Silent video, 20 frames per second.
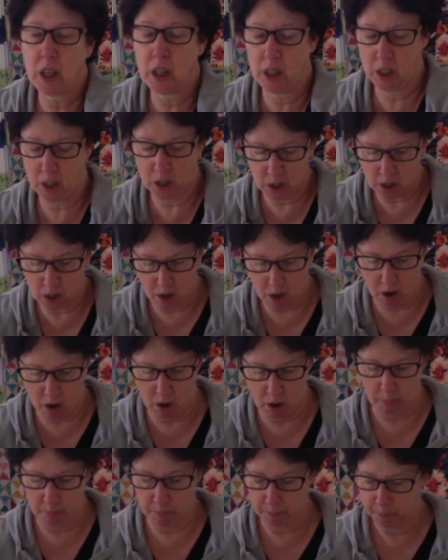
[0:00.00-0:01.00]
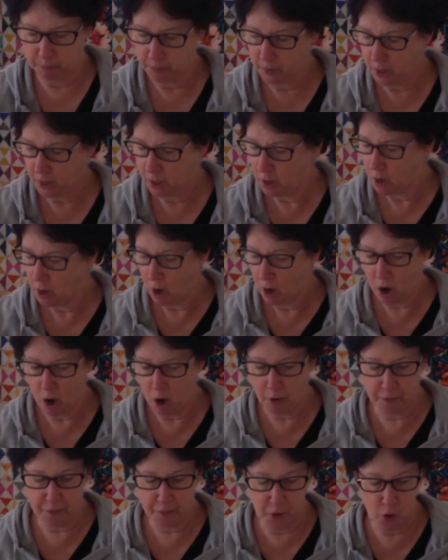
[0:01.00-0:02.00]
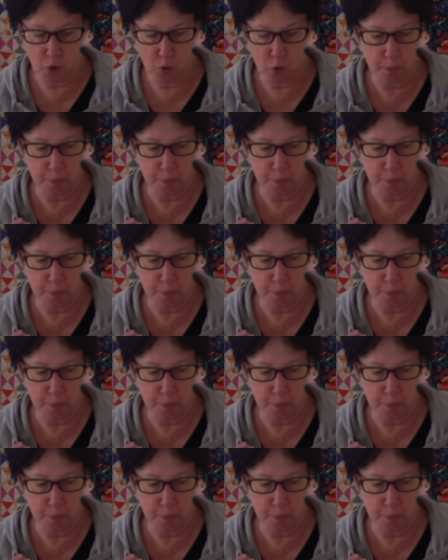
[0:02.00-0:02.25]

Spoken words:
in a food